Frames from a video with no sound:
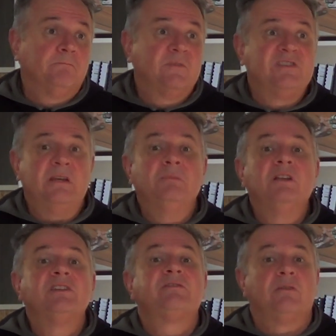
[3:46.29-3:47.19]

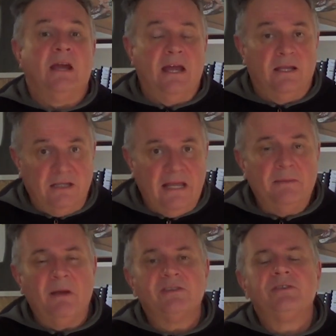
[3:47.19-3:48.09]
stimulus for our
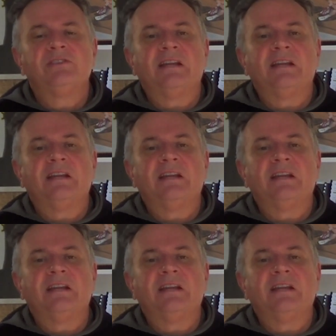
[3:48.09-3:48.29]
leg muscles,